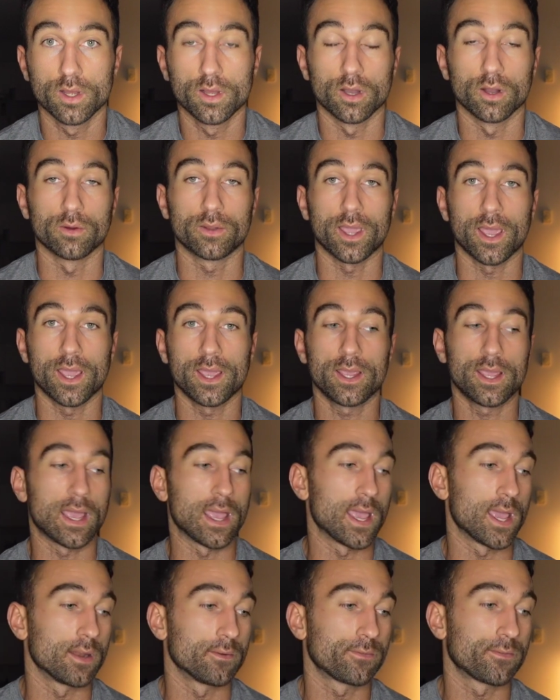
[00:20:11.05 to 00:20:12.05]
Okay,
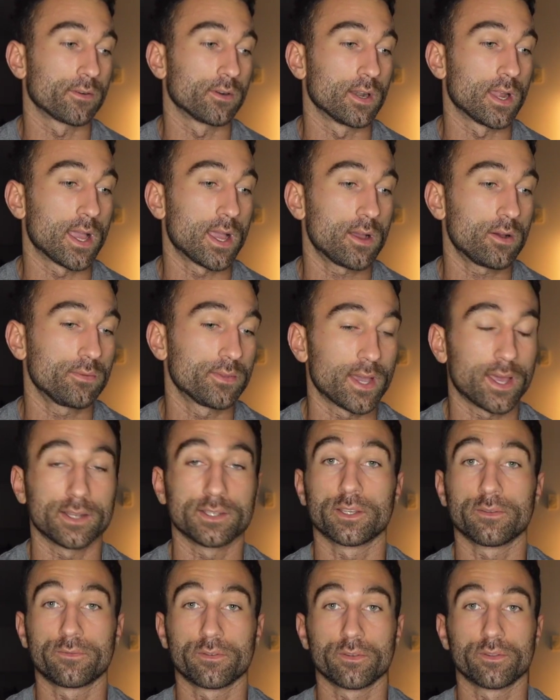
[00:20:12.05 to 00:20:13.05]
and for now, that
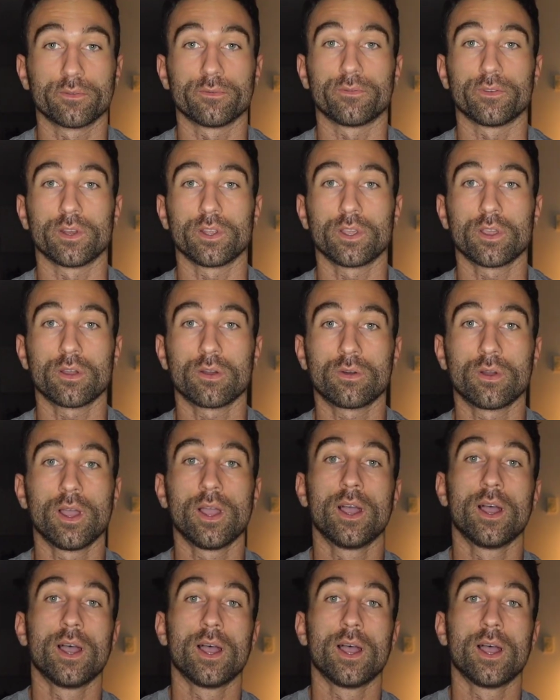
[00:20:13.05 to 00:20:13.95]
is it for the video.